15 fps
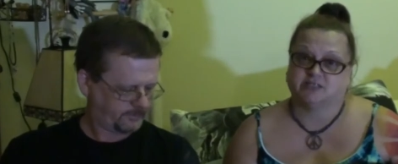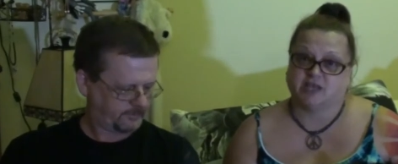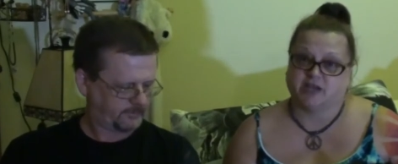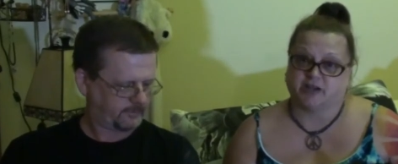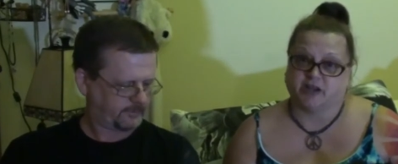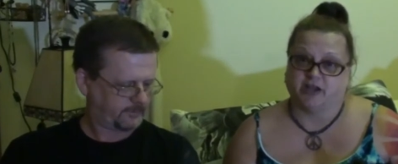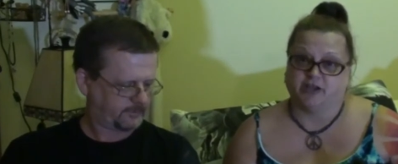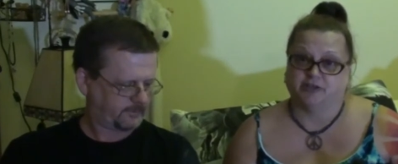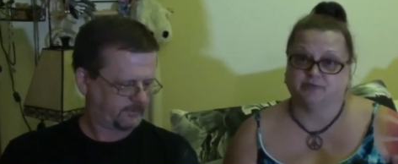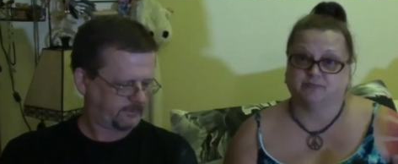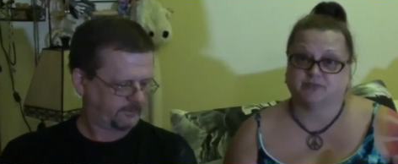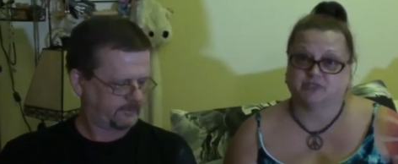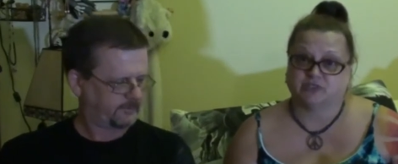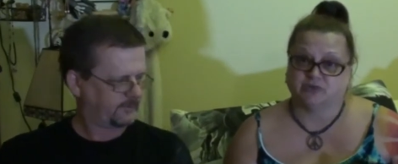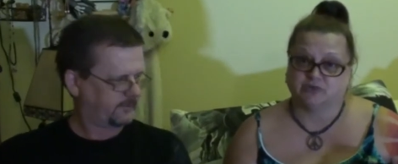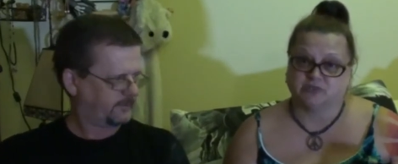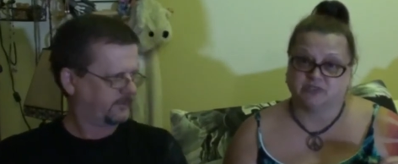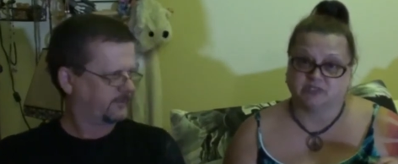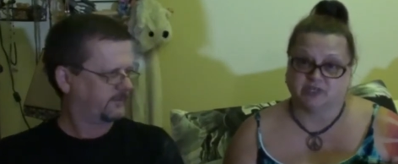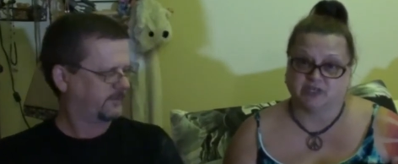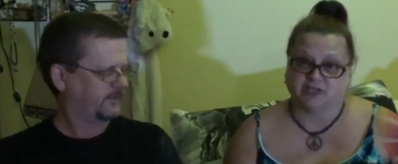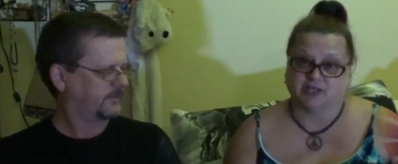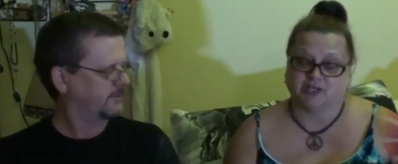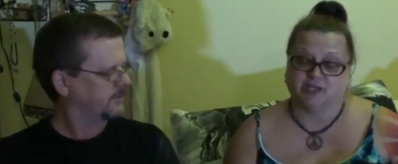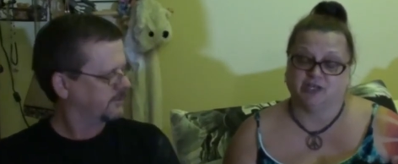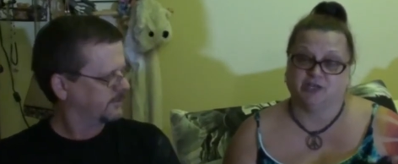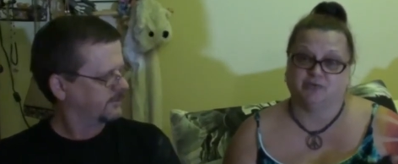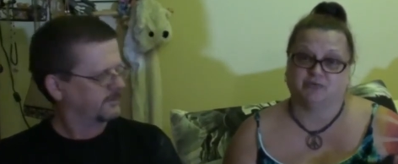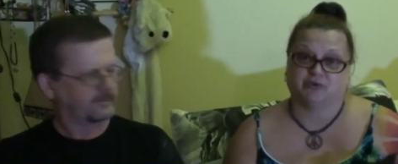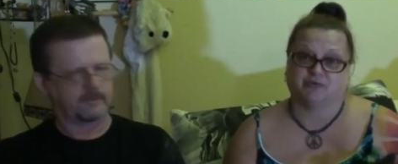Speaker 1: that I am so sick and
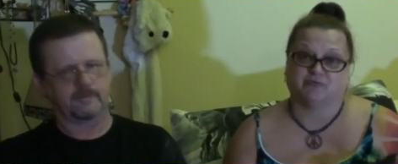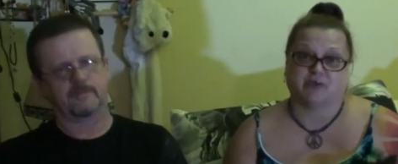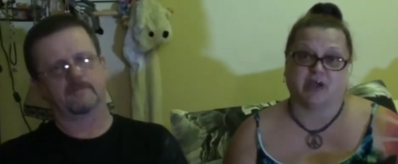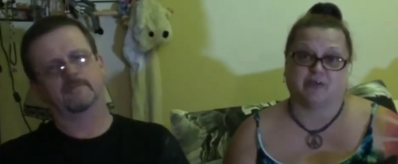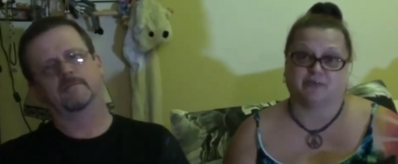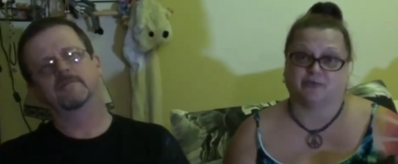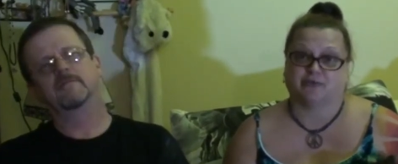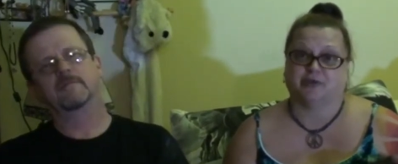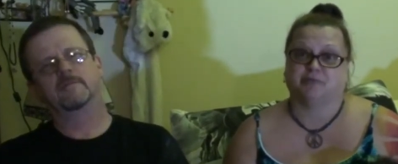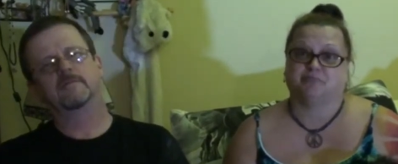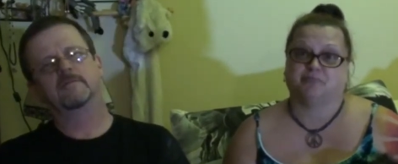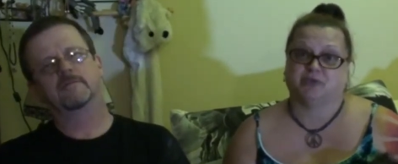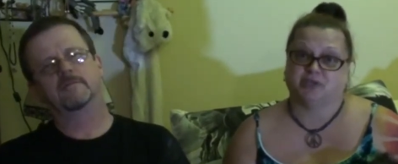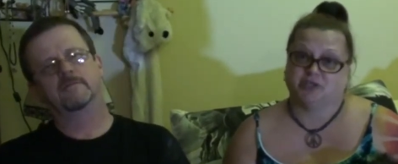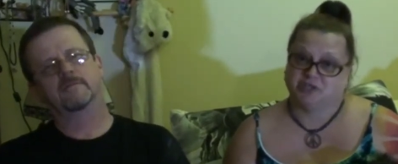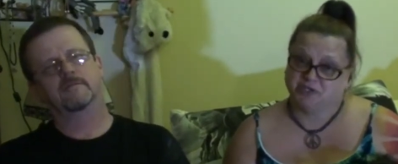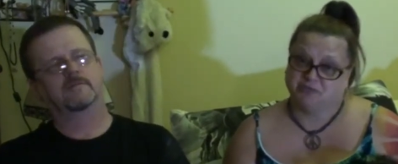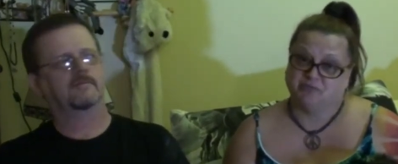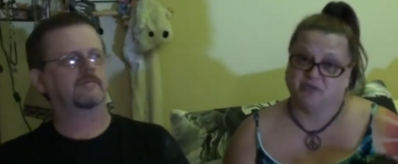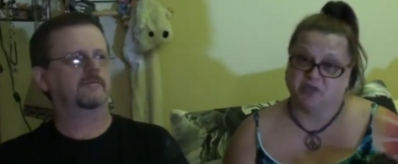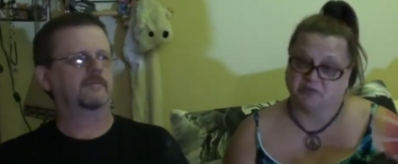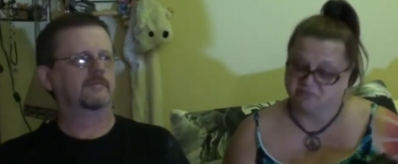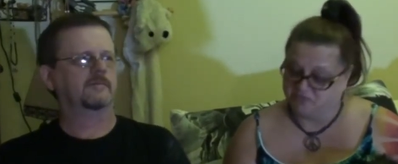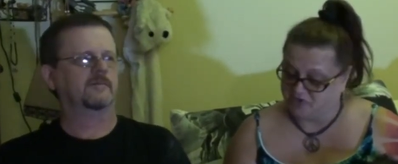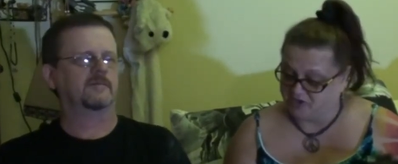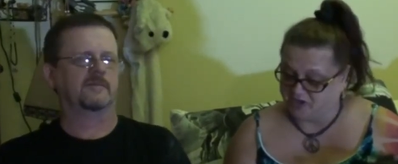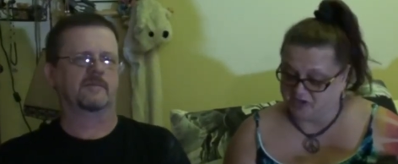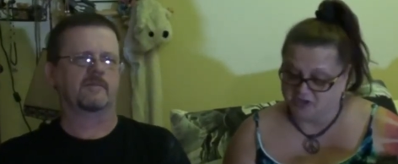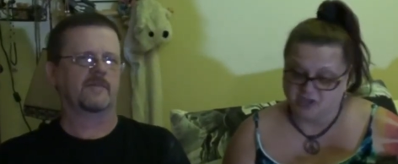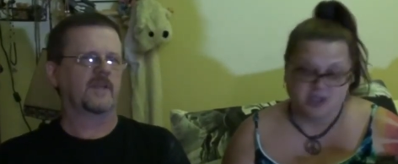he would rather it be him than
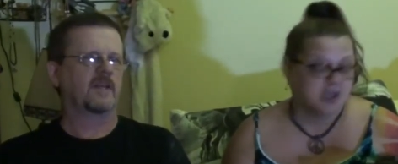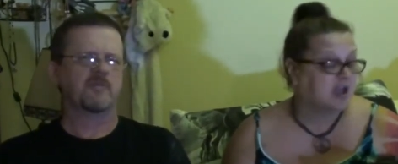me.